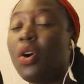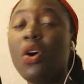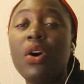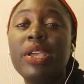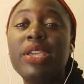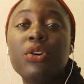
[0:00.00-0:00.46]

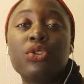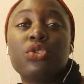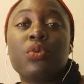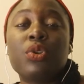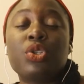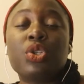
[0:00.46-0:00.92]
All he
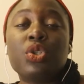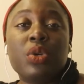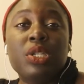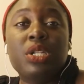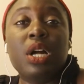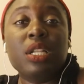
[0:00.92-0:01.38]
also wants to know
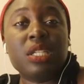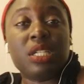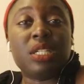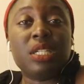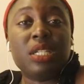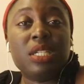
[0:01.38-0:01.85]
is
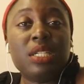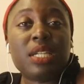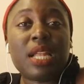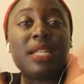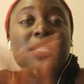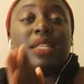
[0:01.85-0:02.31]
dungeon.
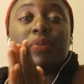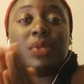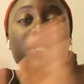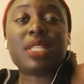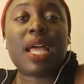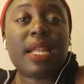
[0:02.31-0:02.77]
That is it
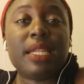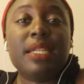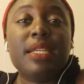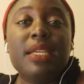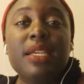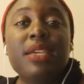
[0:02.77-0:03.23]
with Stan.
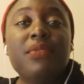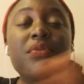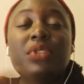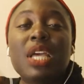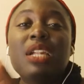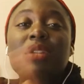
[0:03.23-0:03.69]
If
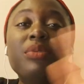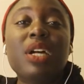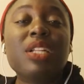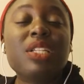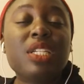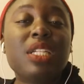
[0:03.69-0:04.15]
you tell him
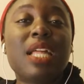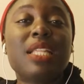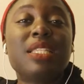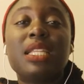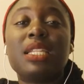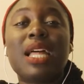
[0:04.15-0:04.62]
dungeon,
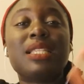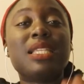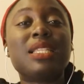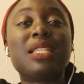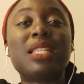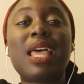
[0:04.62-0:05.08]
that's it. That's
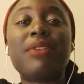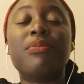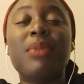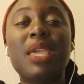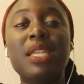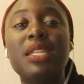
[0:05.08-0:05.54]
his life
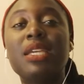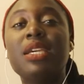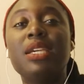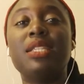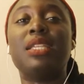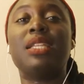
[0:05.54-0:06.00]
made.
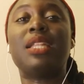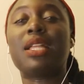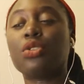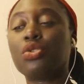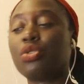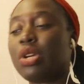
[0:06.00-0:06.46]
See,
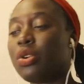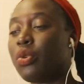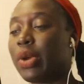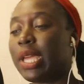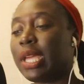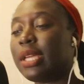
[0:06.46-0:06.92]
that's also
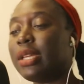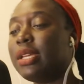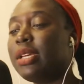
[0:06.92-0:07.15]
annoying.